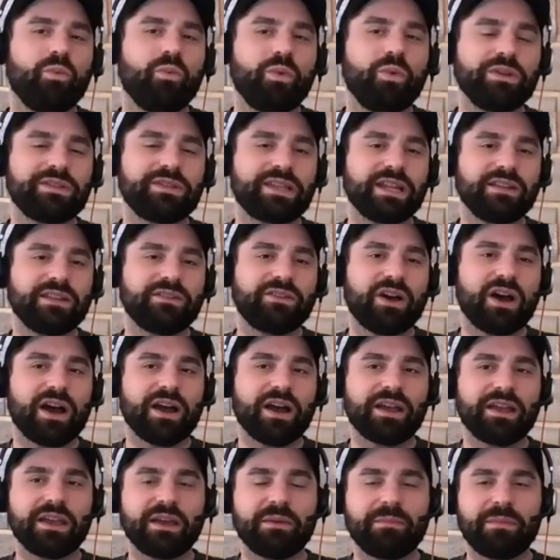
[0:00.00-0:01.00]
instead of
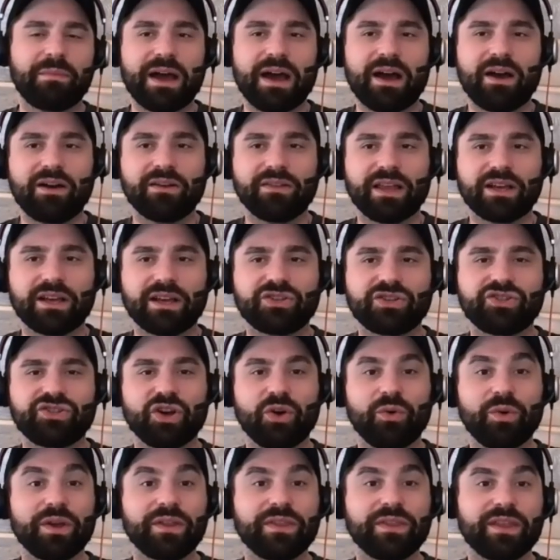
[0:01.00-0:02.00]
talking about like
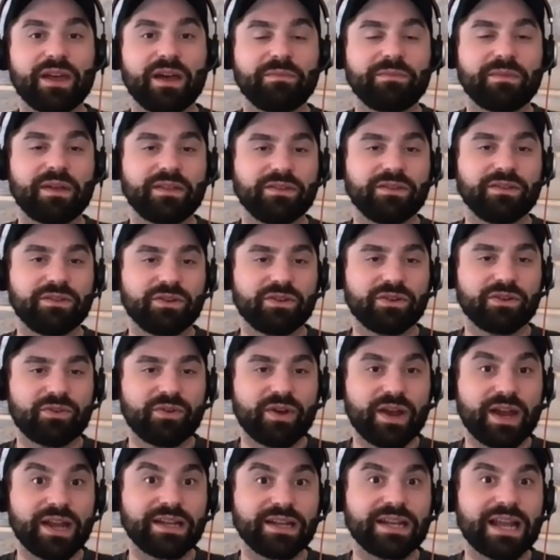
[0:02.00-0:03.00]
showing them that you're
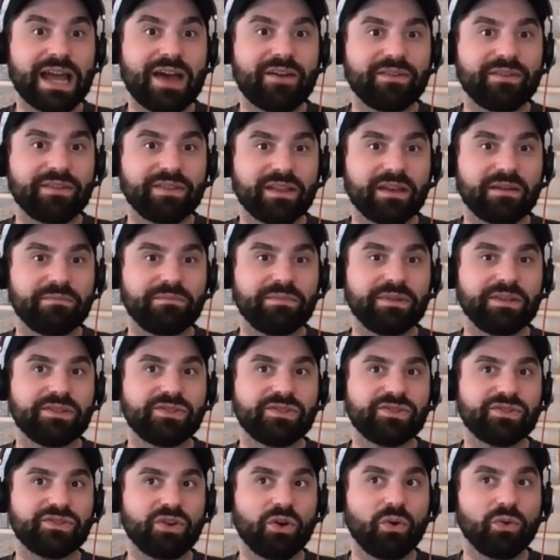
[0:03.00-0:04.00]
great and having them be
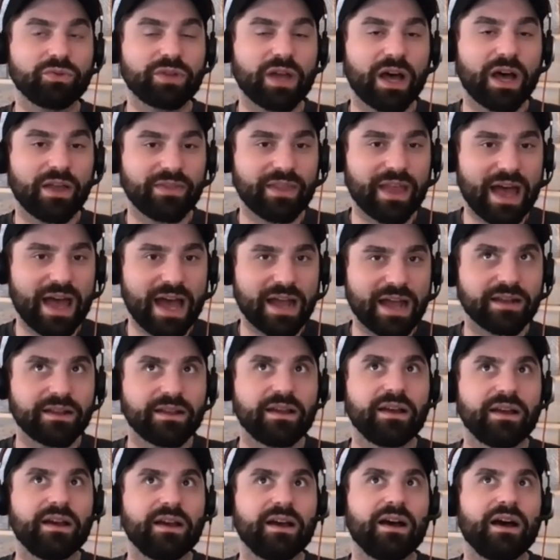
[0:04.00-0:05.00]
sold on that,
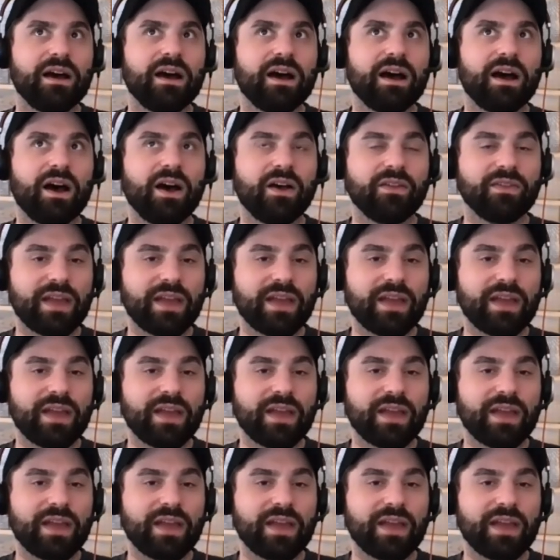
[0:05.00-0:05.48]
on